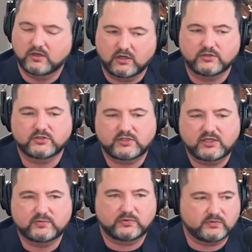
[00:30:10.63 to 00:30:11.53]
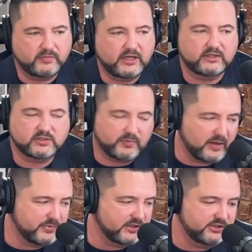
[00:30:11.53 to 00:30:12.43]
Understandable. Man, as the
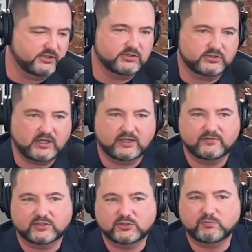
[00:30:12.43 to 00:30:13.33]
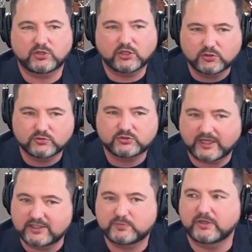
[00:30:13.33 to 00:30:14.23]
population just kind of explodes
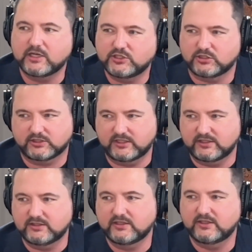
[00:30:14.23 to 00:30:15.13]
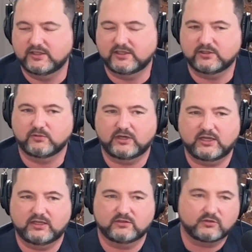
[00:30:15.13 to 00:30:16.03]
exponentially in
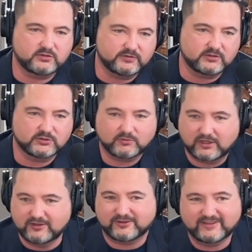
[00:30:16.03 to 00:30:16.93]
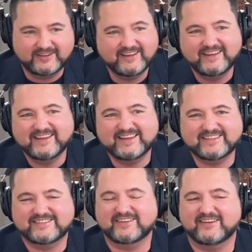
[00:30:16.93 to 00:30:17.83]
Gwinnett, Lawrenceville as well, it's
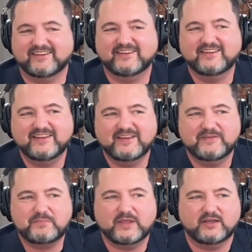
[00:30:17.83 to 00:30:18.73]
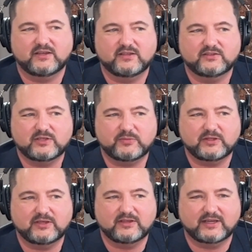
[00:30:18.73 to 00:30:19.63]
something
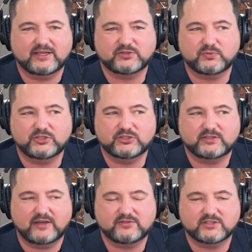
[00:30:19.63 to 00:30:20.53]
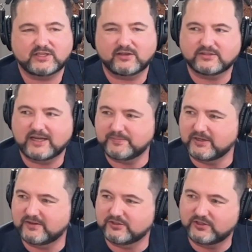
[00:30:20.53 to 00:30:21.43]
that I guess we just have to stay on top
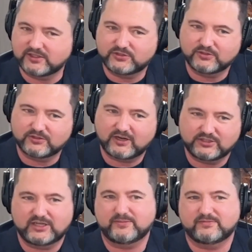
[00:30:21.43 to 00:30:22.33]
of, and you guys are doing a great job